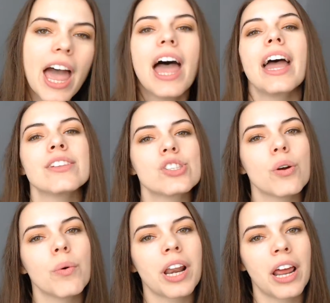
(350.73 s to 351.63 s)
And so
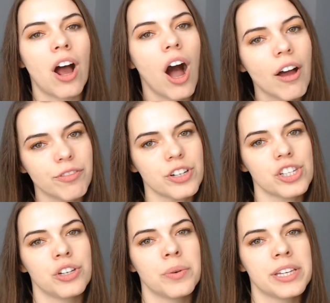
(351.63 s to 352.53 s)
what I'd offer to
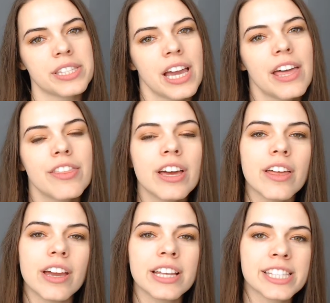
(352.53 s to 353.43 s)
you is that
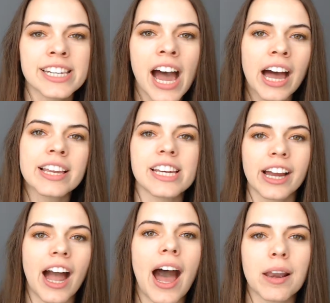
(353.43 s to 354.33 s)
it's not a
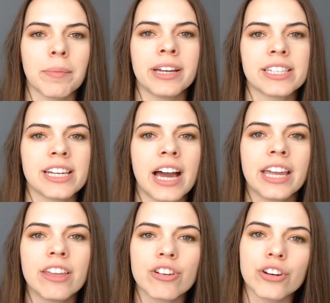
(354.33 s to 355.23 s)
dichotomy. It's not
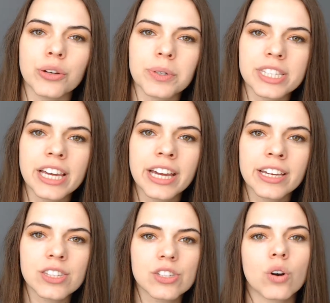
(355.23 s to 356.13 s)
either you
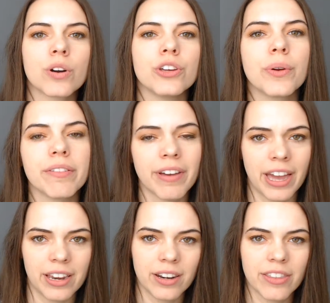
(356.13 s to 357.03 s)
resist or you give
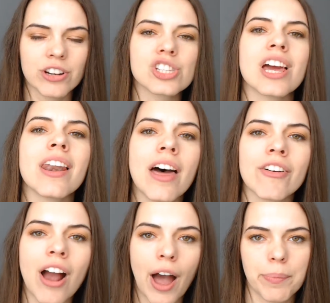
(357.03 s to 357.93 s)
in. There's
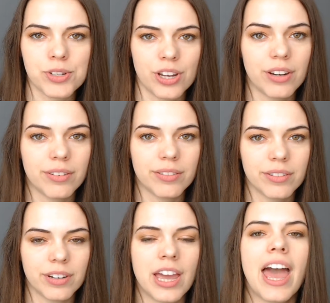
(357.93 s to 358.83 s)
another option.
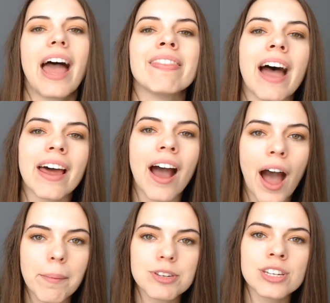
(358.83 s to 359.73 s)
And that
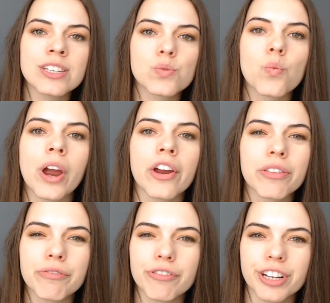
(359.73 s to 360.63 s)
option is where the
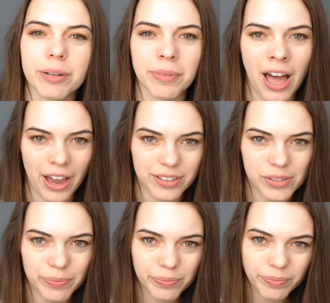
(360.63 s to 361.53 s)
freedom
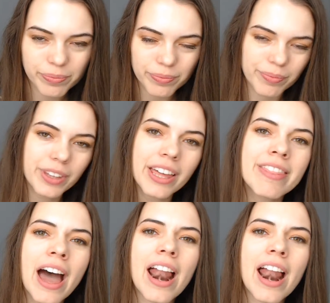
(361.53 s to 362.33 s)
lies. That